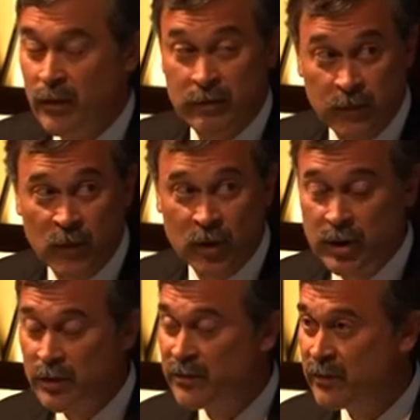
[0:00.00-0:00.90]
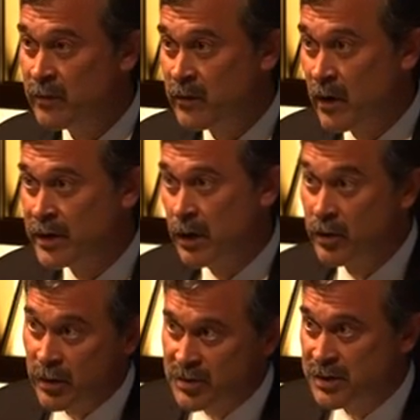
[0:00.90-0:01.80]
for good use. Sorry, Taylor,
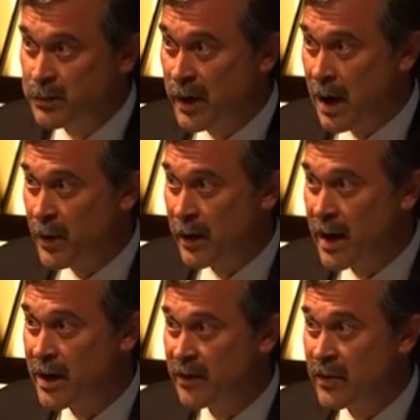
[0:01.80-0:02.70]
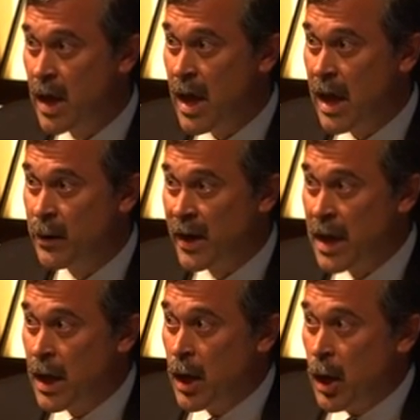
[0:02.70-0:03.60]
yours is, but not his. Anyway,
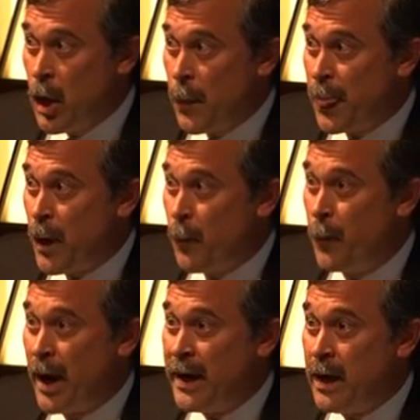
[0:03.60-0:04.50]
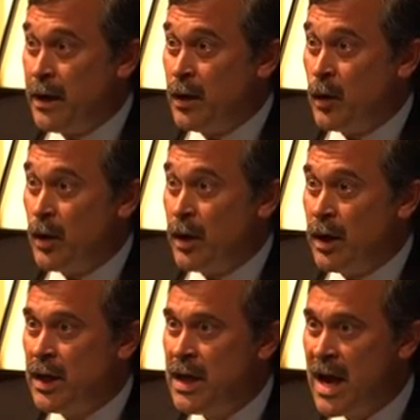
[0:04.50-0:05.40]
but
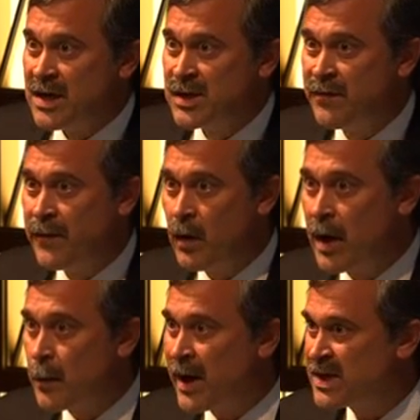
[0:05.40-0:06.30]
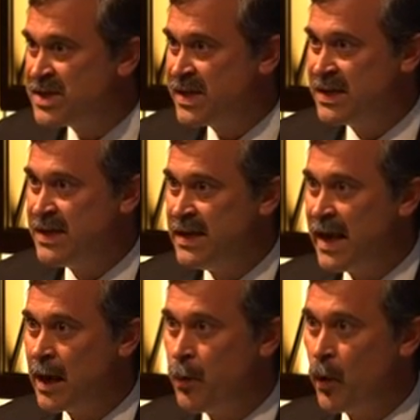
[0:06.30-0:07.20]
he has to fill out about a 60
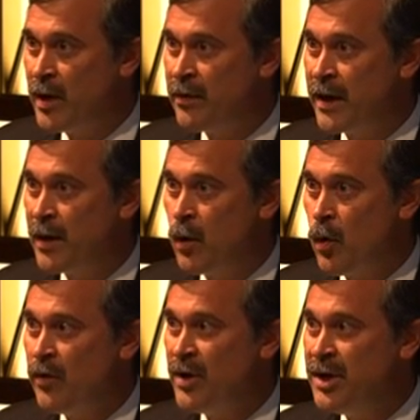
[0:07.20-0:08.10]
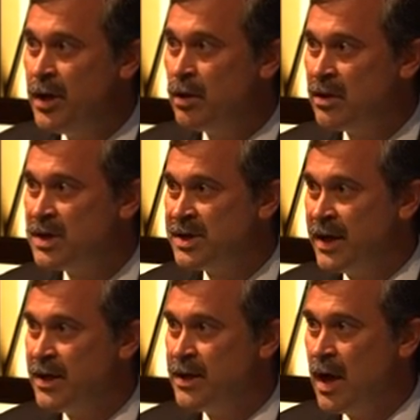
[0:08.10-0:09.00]
data point thing or the deal doesn't
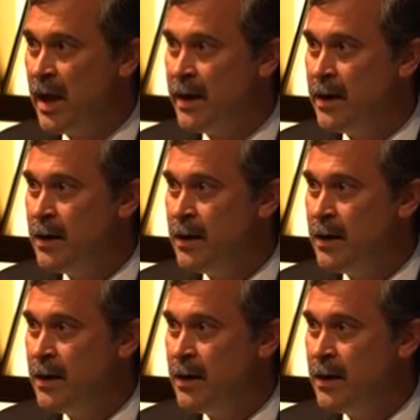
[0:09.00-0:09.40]
get done.